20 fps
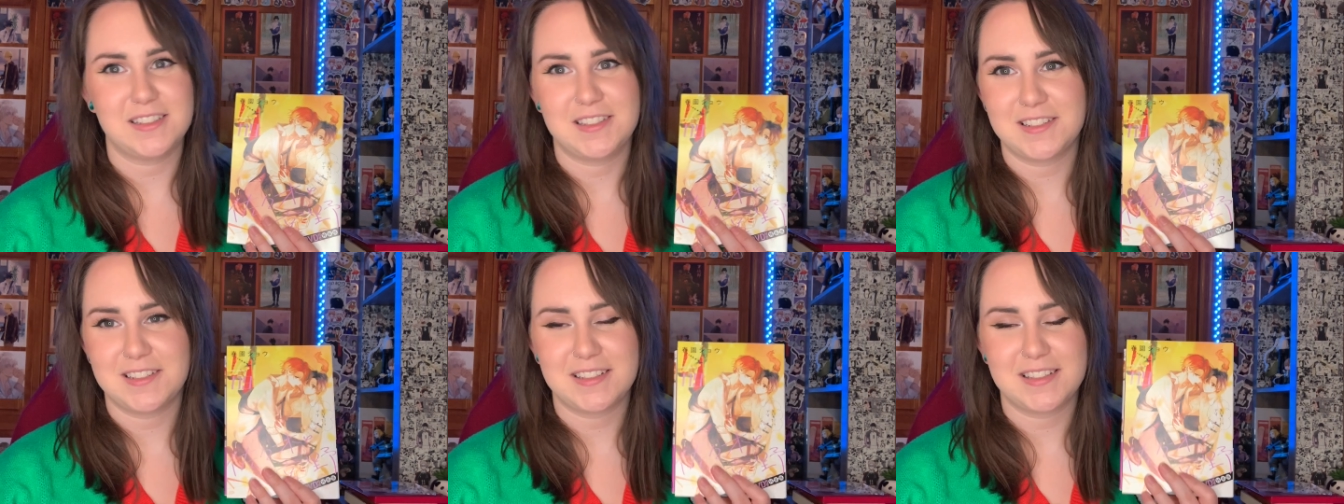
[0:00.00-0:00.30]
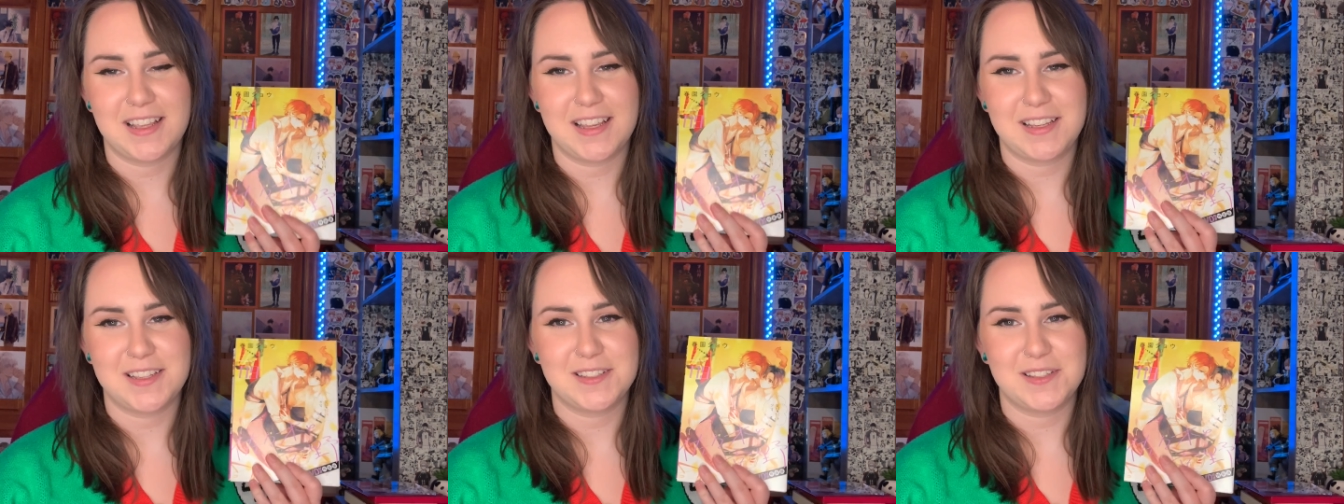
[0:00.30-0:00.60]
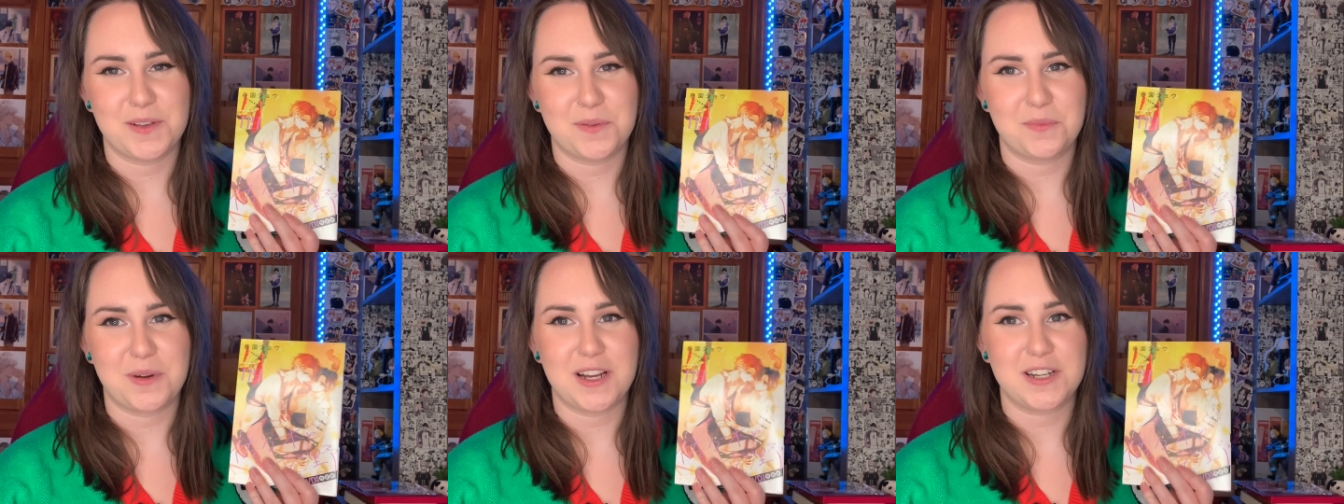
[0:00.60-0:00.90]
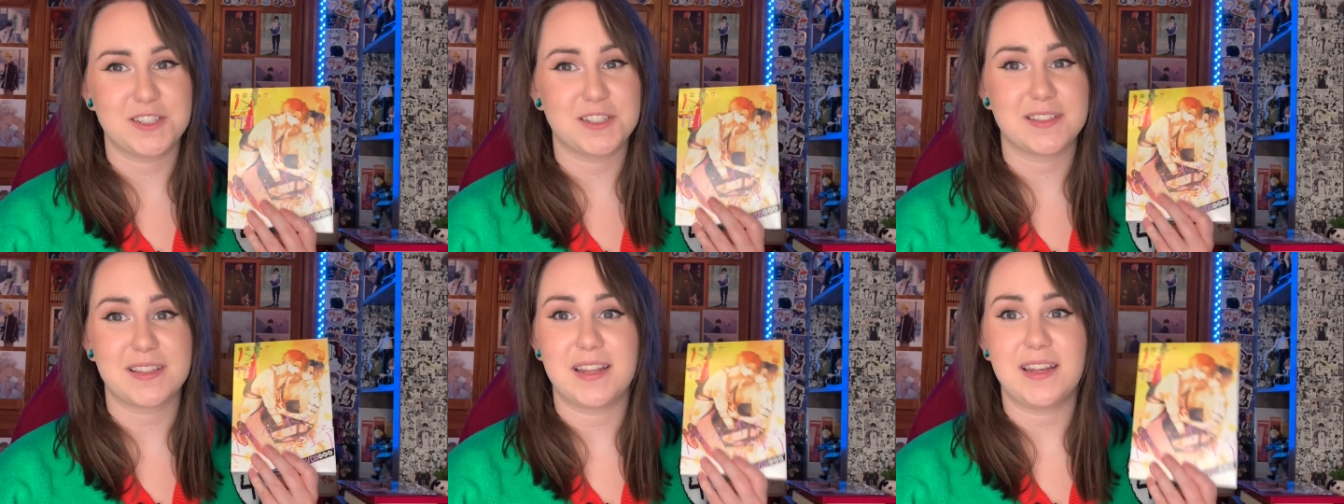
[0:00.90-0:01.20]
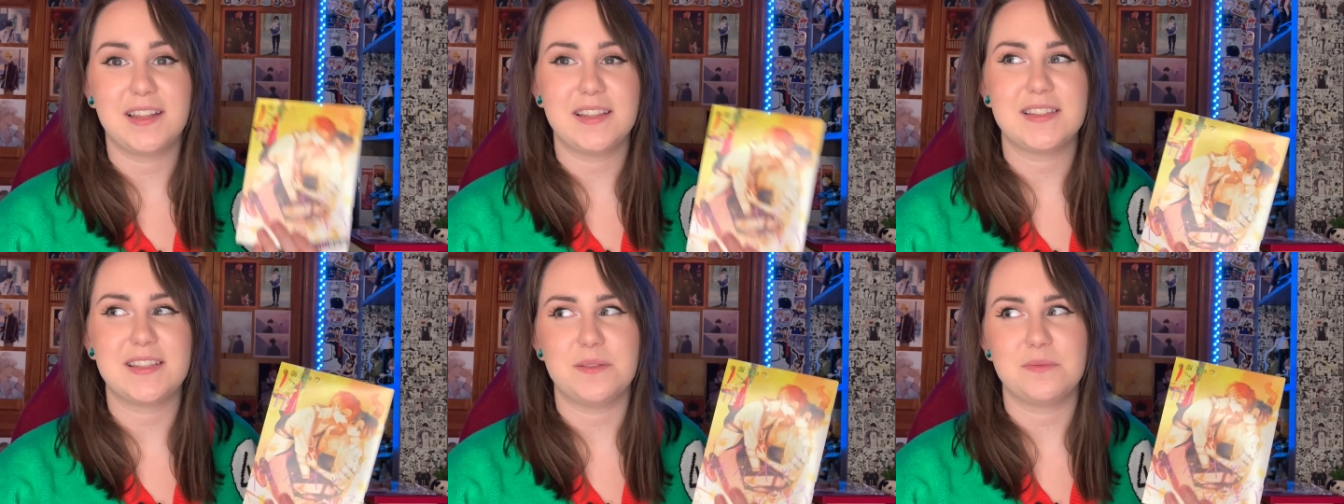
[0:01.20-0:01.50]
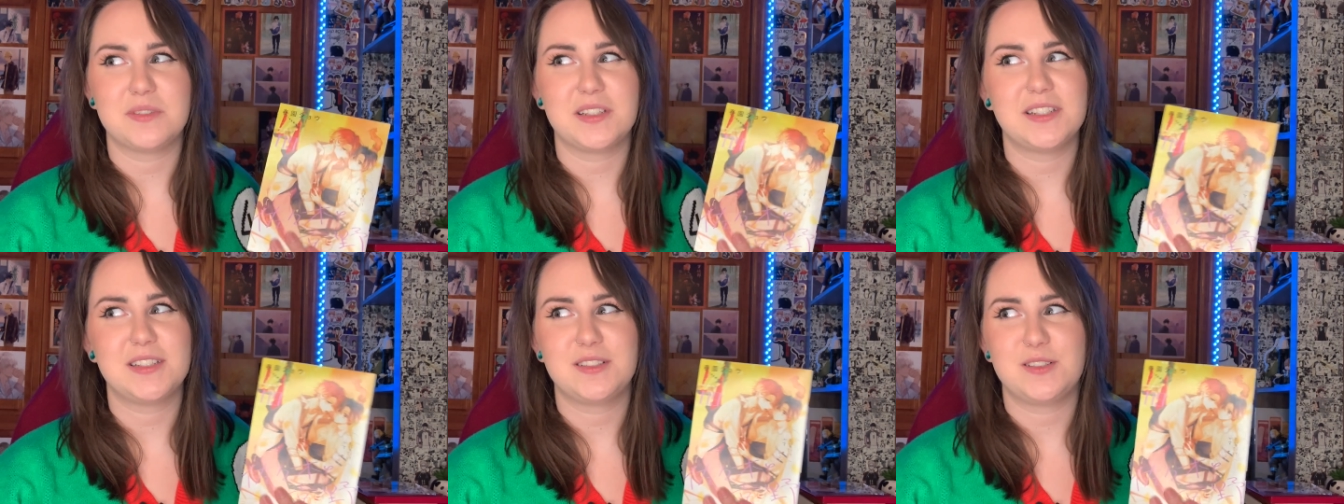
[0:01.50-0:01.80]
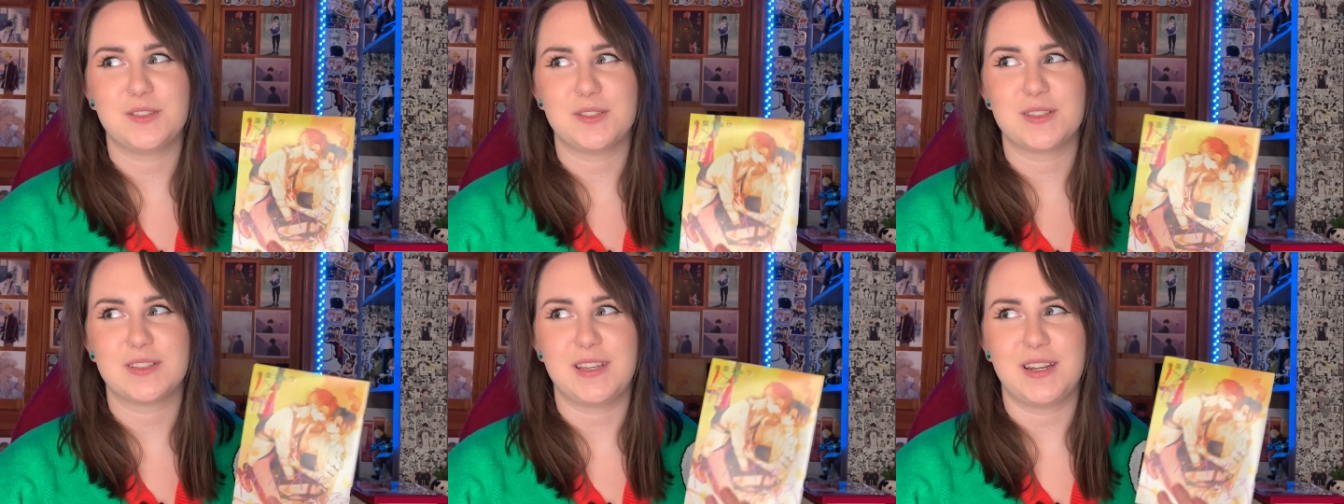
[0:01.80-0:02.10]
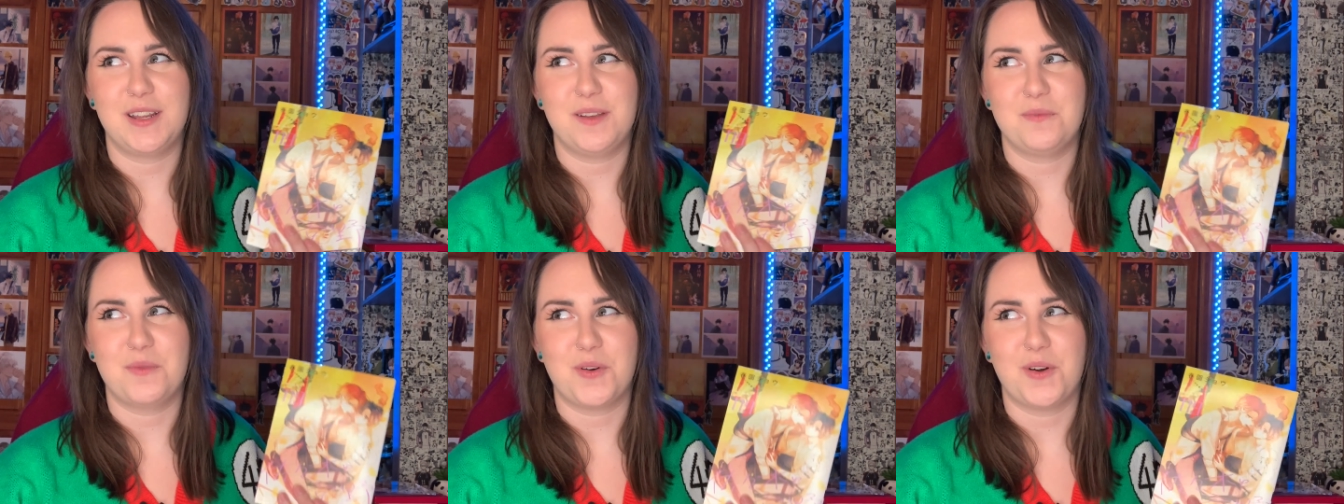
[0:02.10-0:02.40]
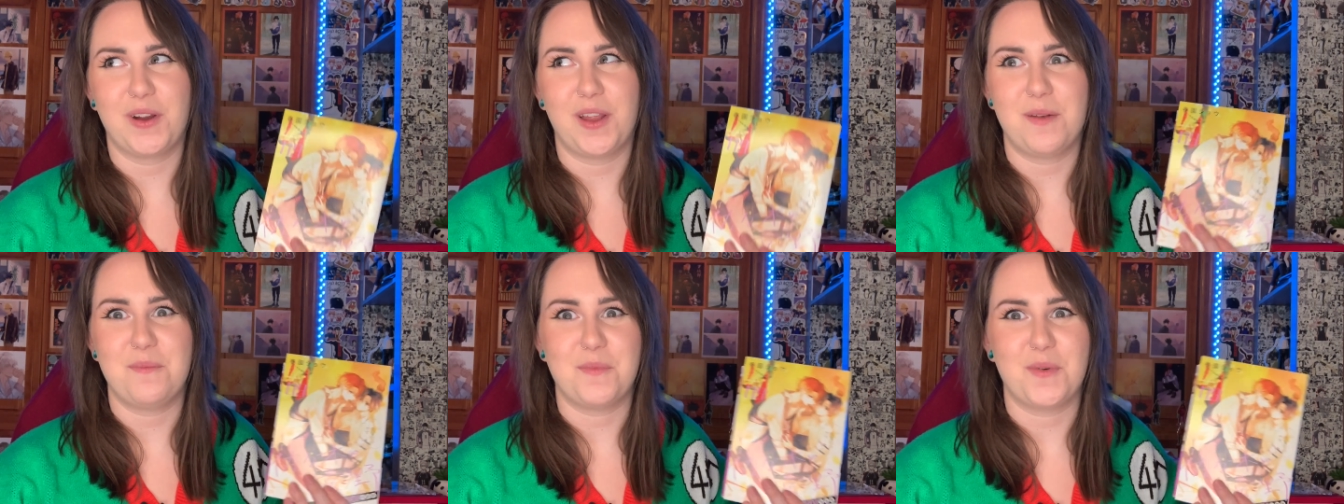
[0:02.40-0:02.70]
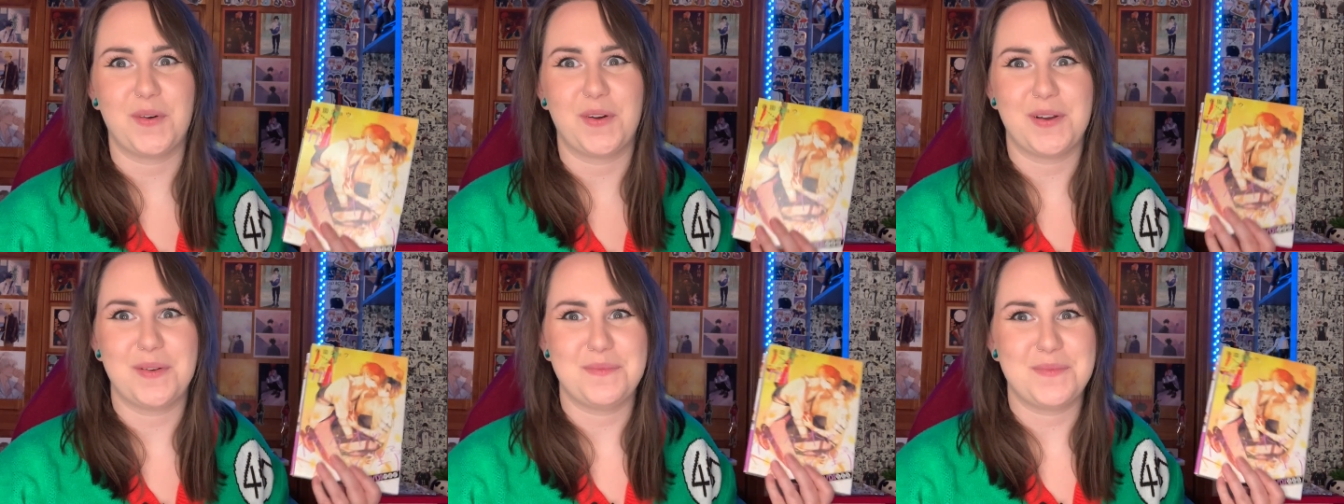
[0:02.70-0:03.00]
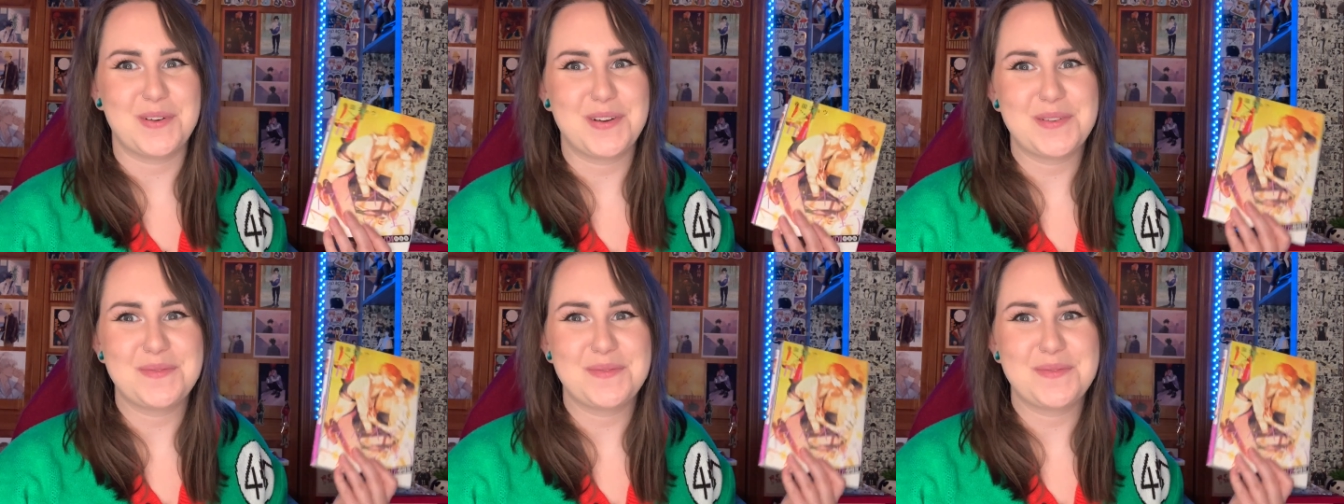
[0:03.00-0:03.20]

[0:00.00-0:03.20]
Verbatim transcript: just like so precious and it seems like it's just getting more and more and more